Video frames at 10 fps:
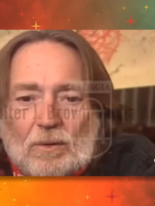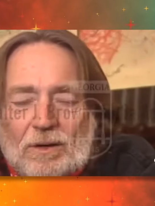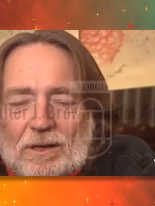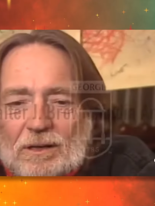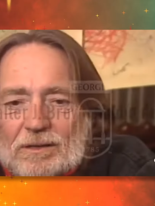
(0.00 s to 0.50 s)
In
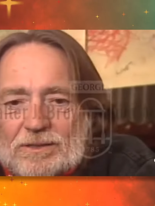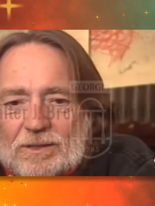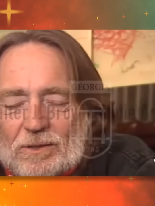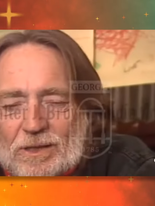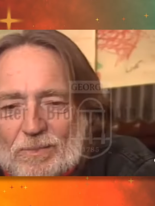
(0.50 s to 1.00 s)
addition
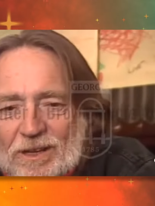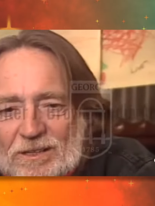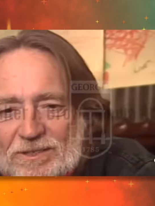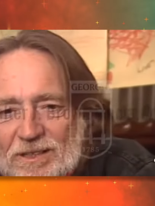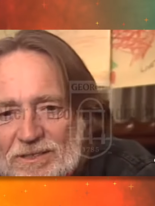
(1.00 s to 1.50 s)
to his
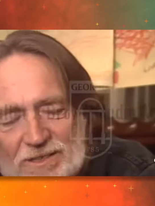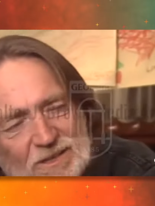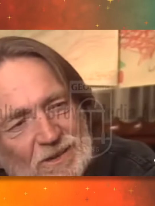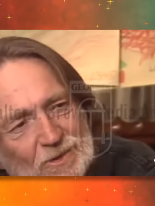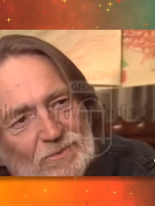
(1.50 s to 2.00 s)
legal
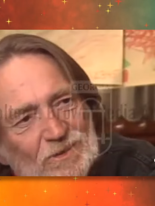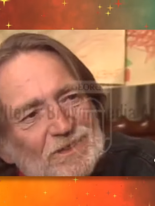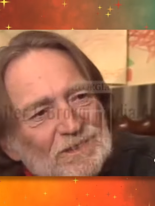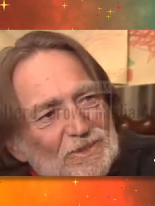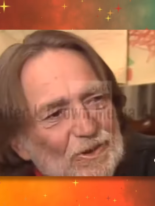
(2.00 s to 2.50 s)
troubles with
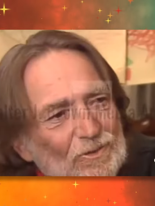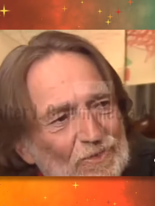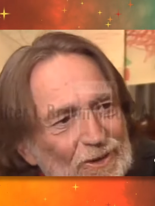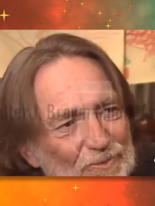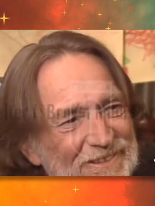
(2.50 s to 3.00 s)
marijuana,
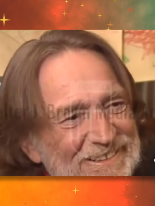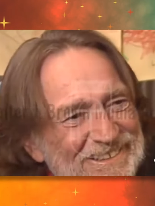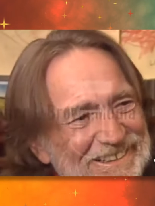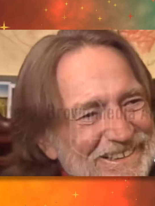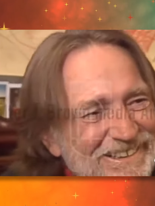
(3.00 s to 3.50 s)

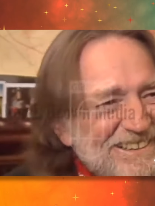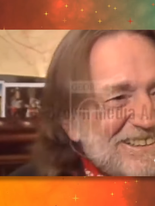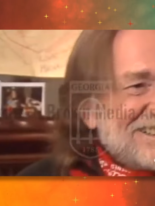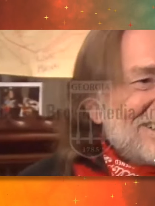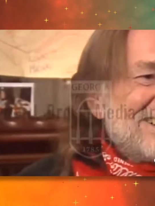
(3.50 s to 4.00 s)
Nelson
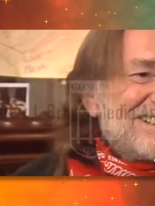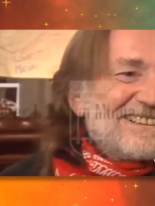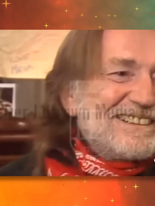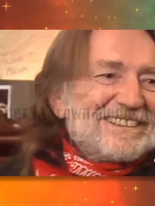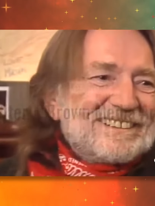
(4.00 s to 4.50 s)
also had a
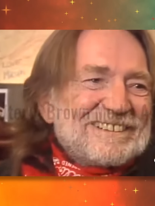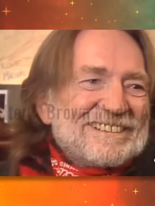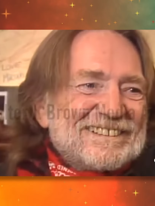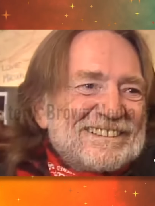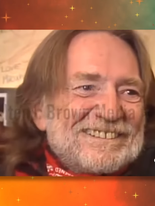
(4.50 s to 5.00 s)

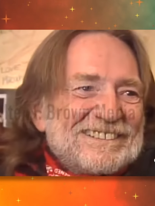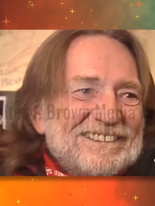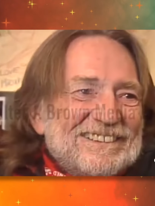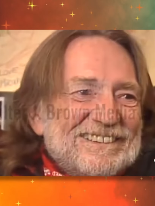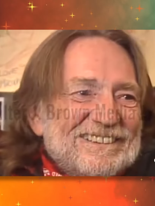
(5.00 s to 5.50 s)
well-publicized fight
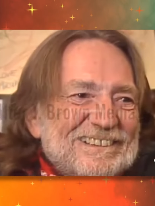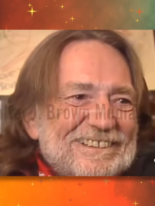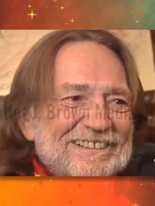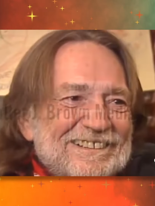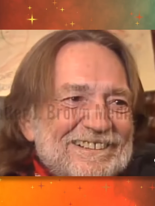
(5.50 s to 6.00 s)
with the
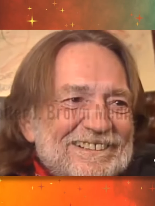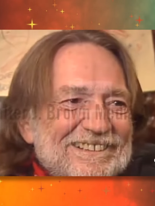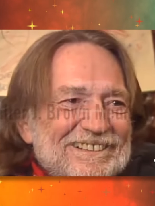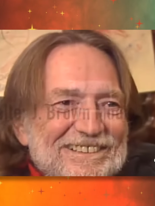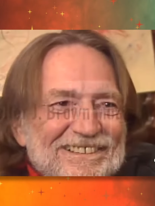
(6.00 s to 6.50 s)
IRS in the
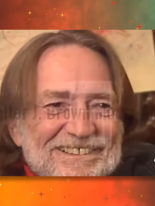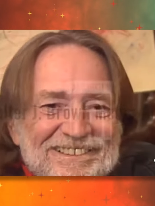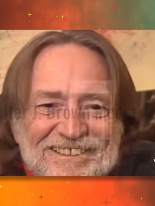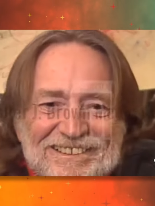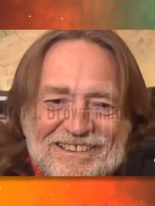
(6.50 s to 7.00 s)

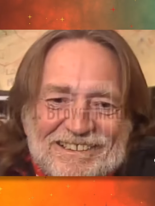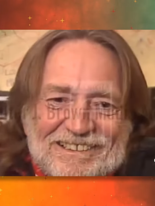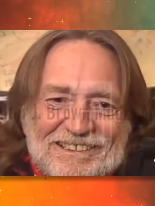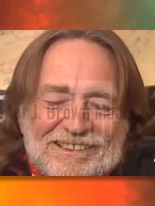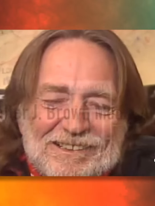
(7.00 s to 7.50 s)
1990s.